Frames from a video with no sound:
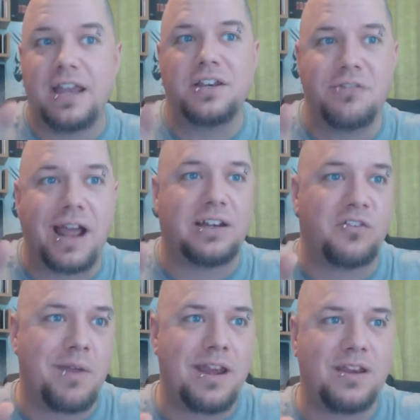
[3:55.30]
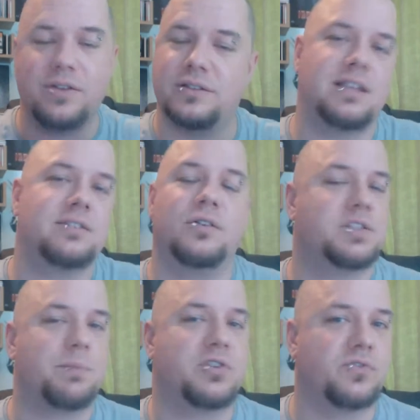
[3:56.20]
interactive menus. It's
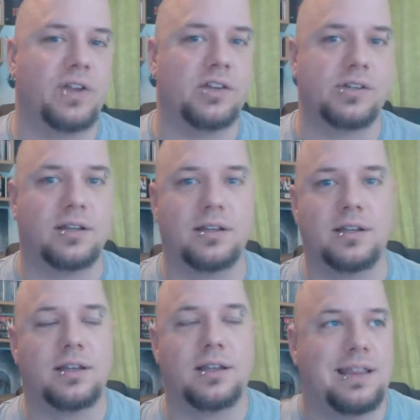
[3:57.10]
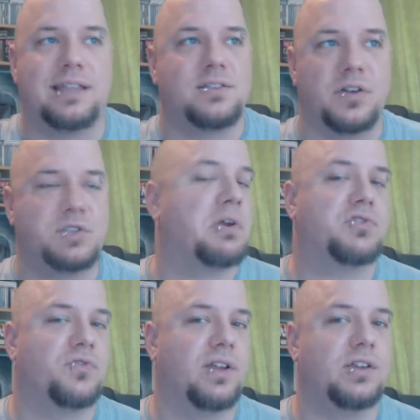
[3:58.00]
not a special feature. That's not a
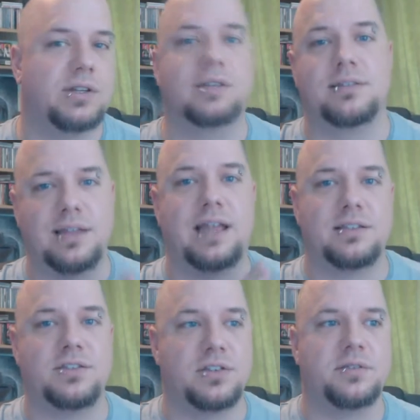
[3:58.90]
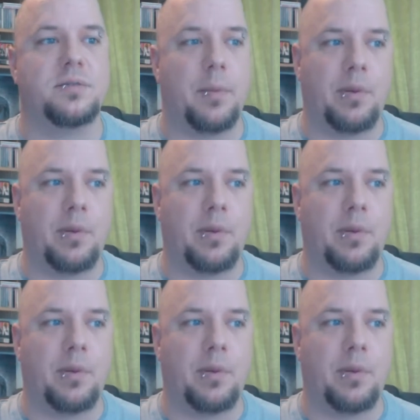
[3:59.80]
special feature. That's just